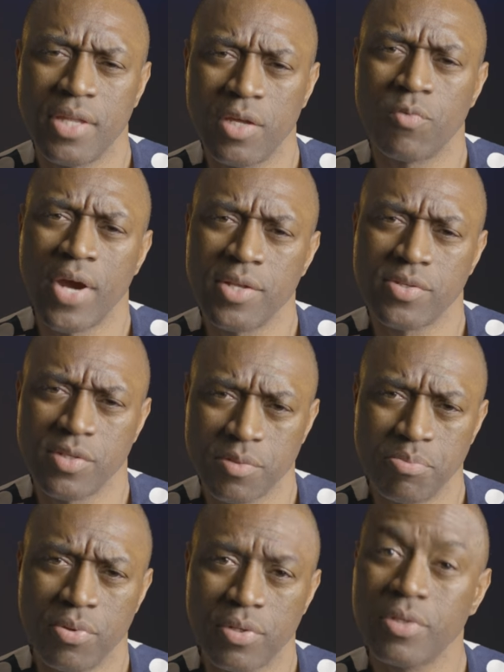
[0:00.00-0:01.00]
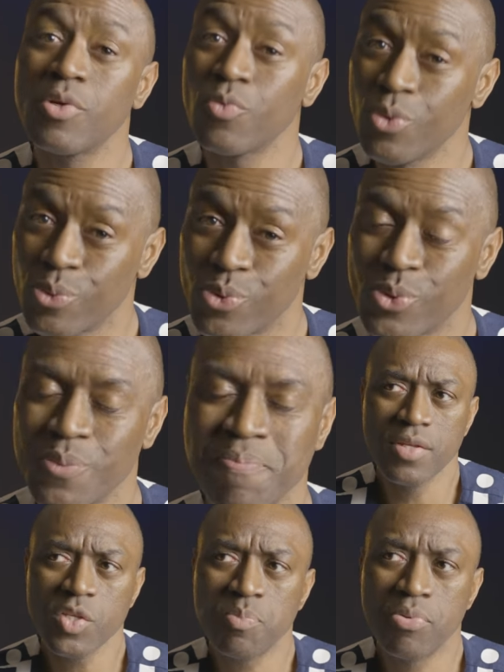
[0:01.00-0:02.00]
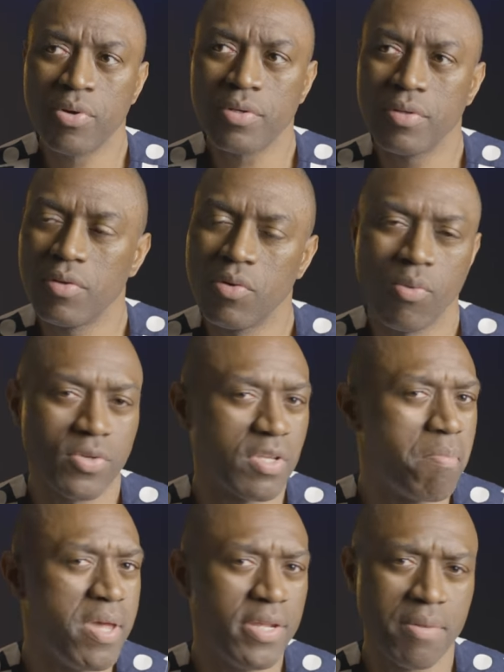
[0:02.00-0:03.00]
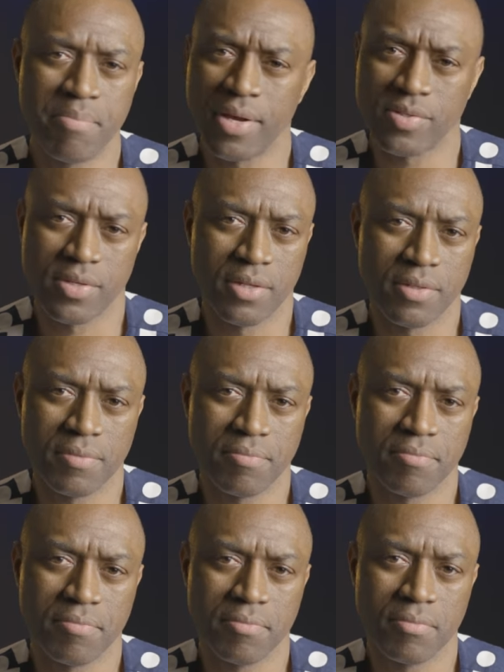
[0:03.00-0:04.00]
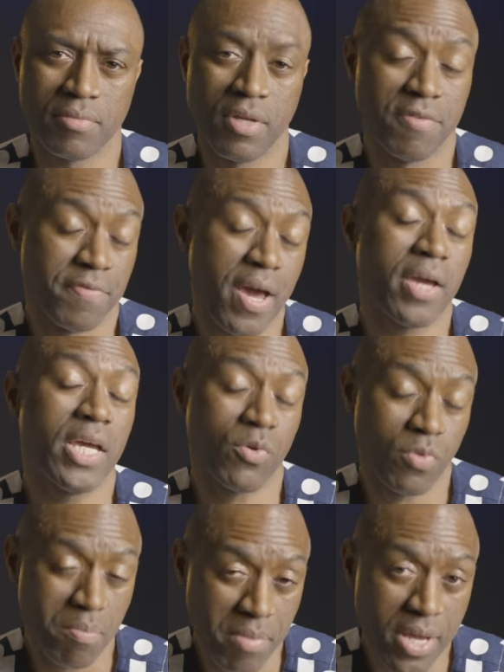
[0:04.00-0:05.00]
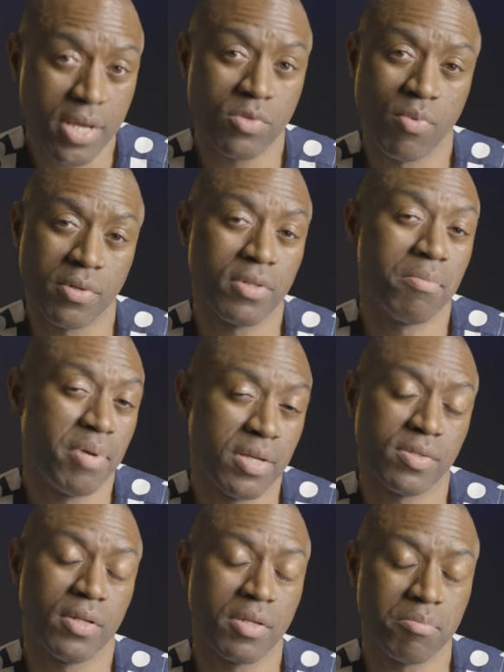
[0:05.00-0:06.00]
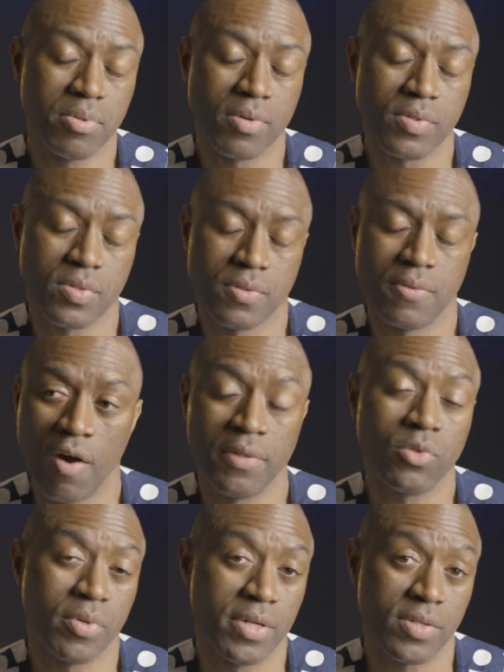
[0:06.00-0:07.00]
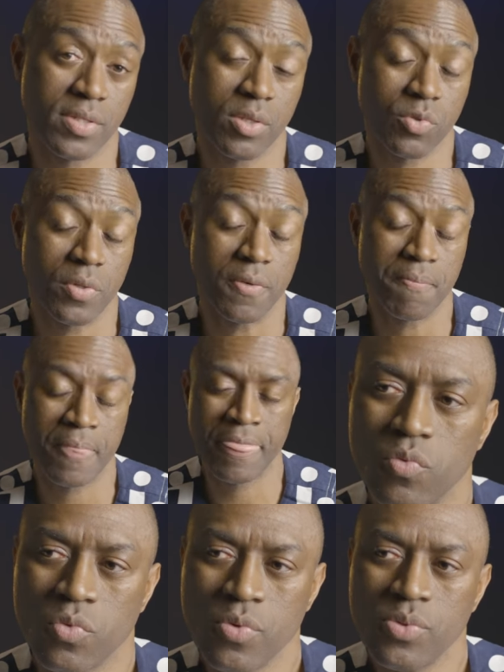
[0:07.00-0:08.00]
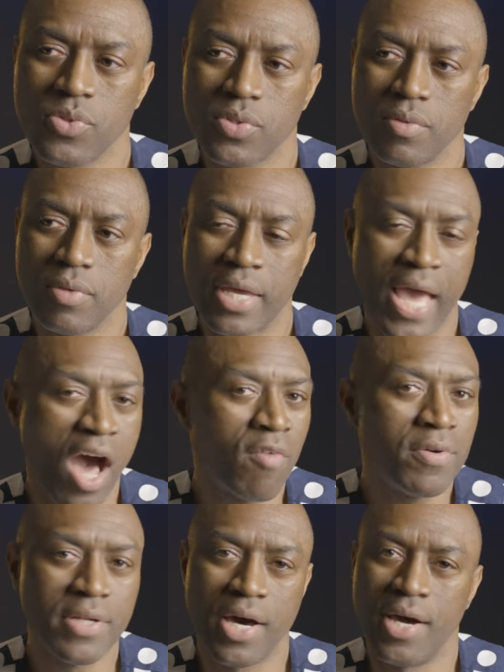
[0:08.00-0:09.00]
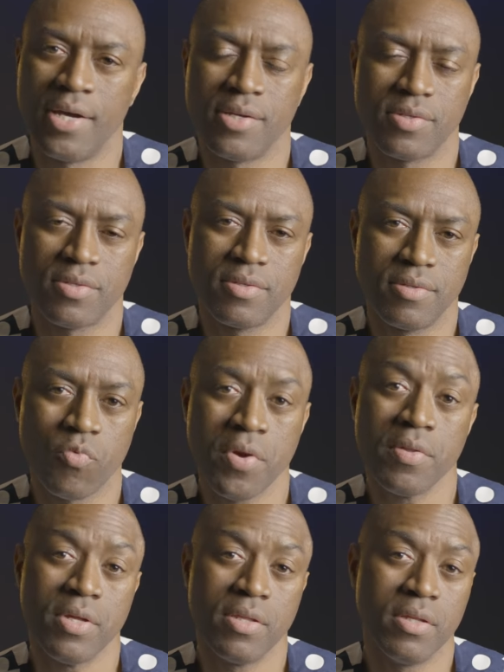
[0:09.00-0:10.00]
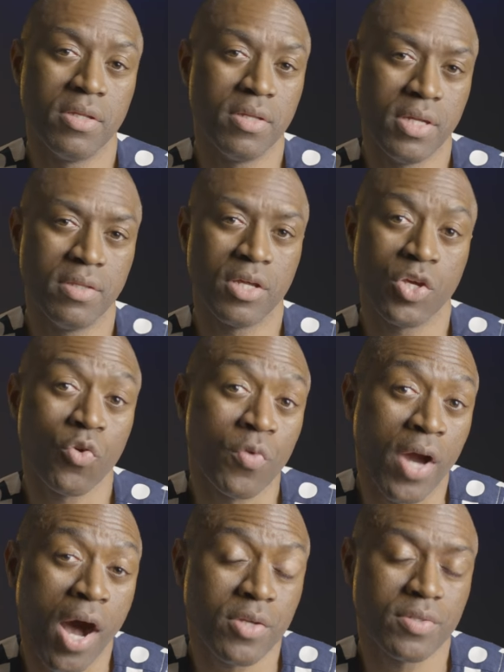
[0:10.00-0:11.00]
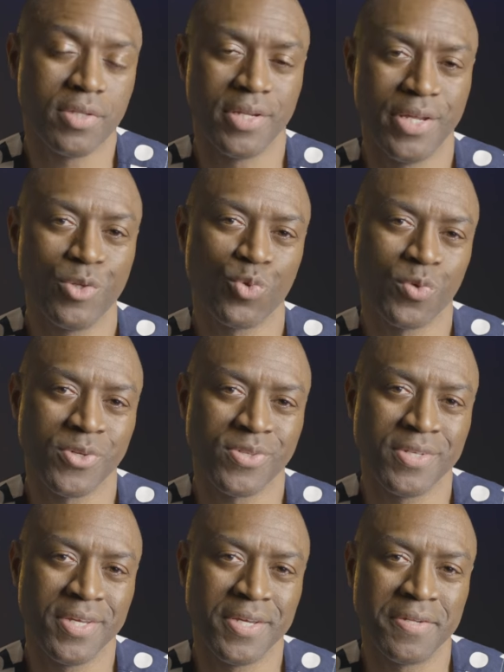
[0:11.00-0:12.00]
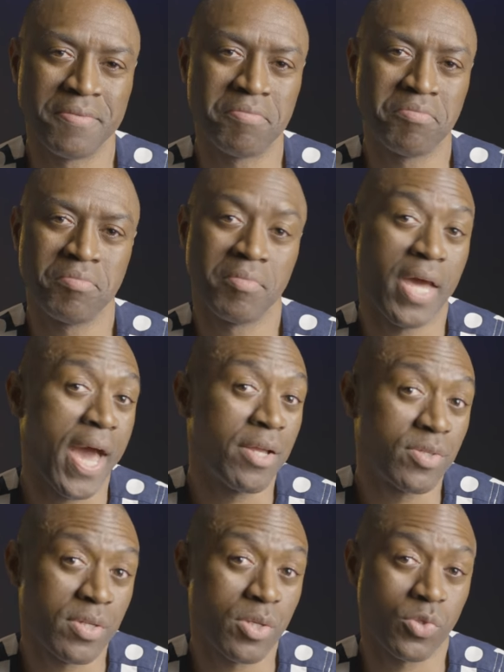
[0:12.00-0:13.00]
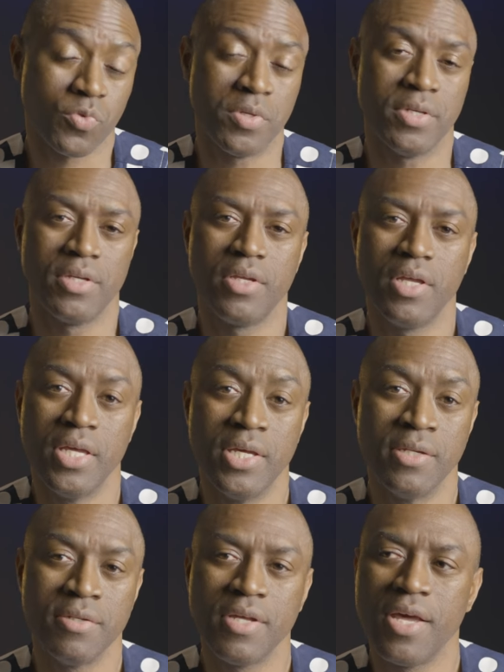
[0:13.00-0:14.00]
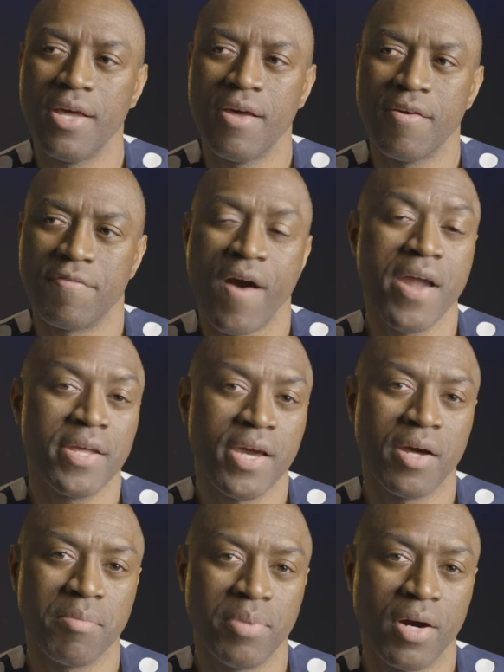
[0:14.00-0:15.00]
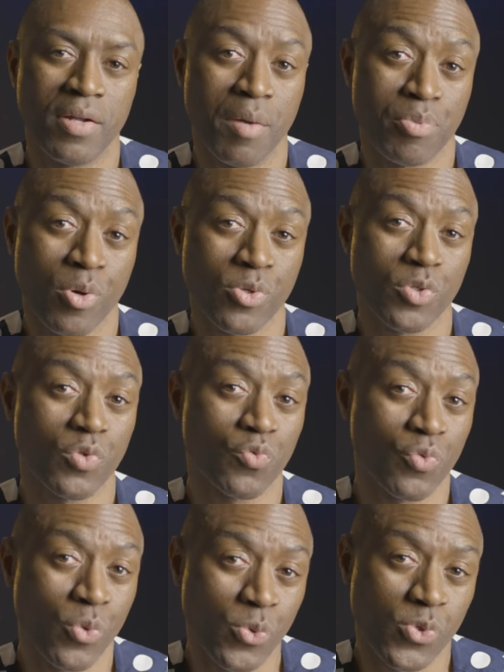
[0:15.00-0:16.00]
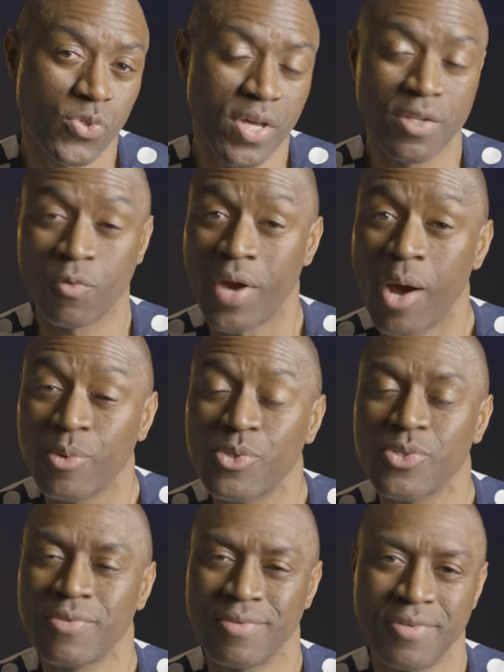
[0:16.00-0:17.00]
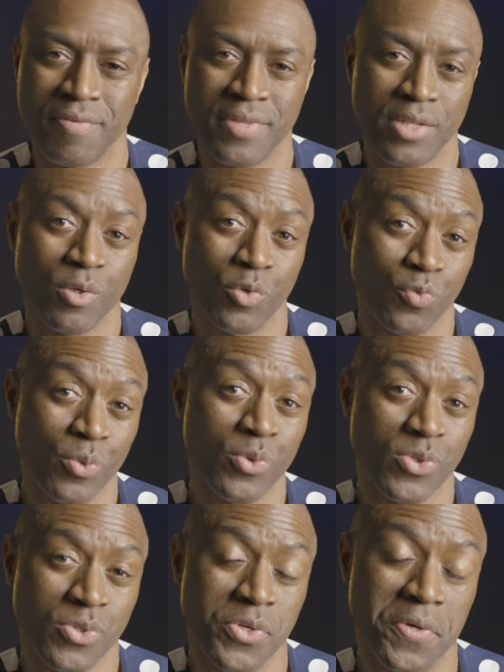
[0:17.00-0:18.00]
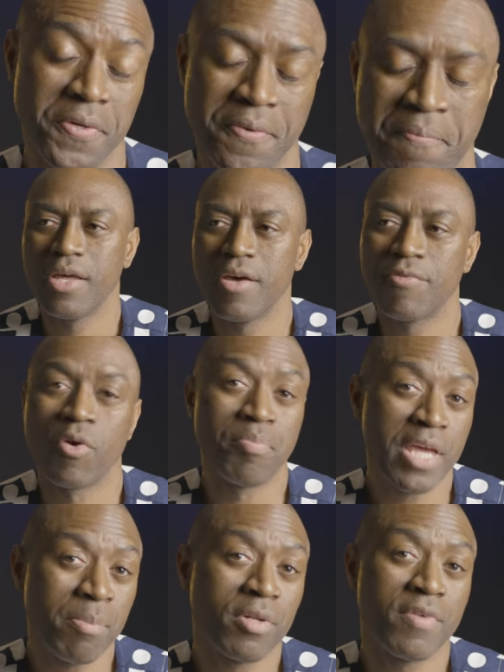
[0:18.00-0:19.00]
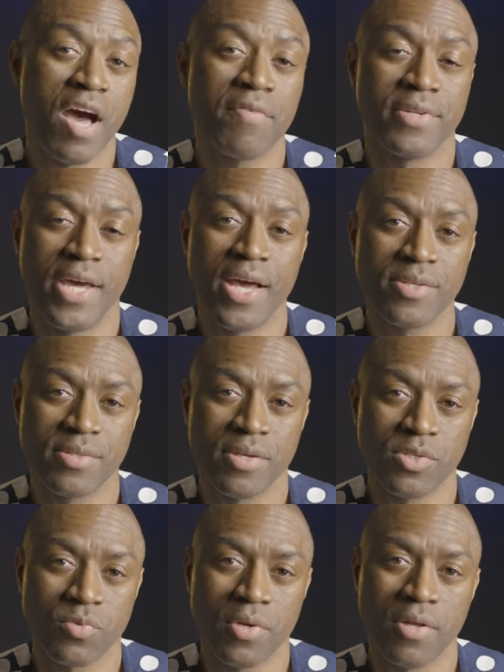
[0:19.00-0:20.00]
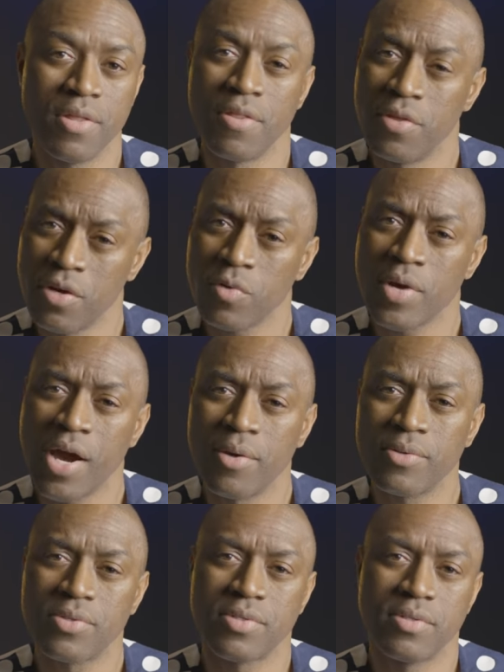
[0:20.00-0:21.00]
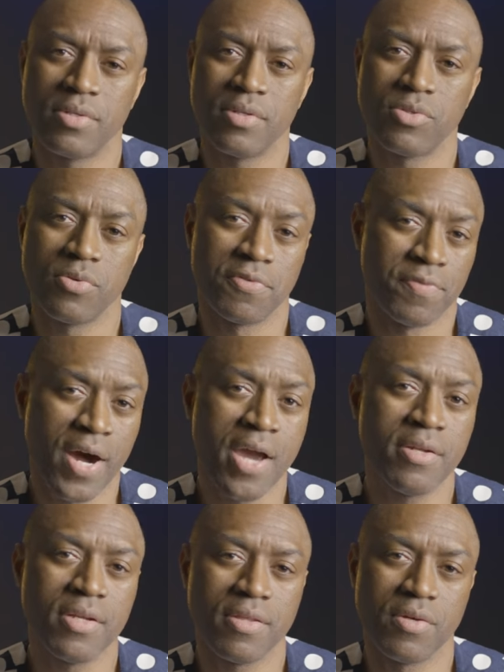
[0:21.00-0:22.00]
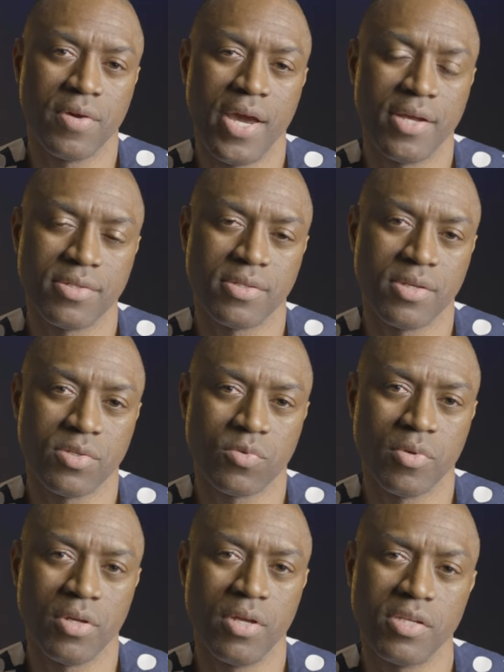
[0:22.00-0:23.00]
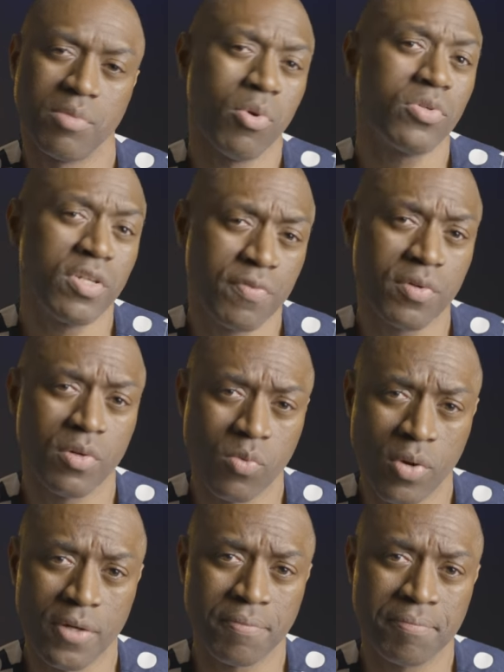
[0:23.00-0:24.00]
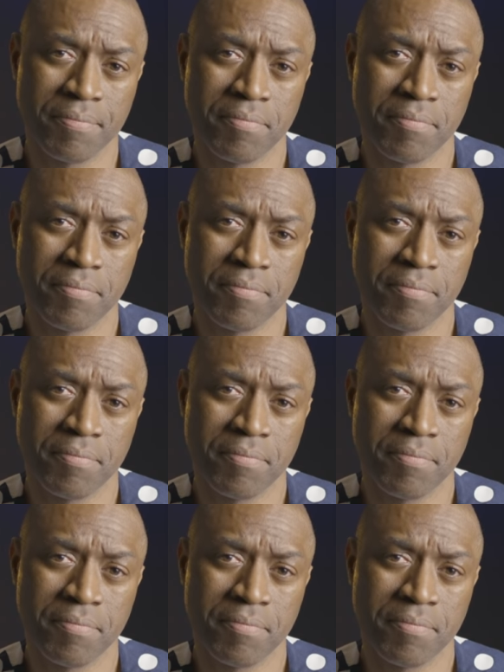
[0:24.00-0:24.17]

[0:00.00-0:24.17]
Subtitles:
Haley writes this book, Roots. This book was an immediate bestseller. In fact, it remains one of the best-selling books of the 20th century. Roots galvanized, really, the curiosity and interest in ancestry, in finding out about a person's roots and the routes that those roots took. For people of African ancestry, their routes to finding their ancestry is a more difficult one.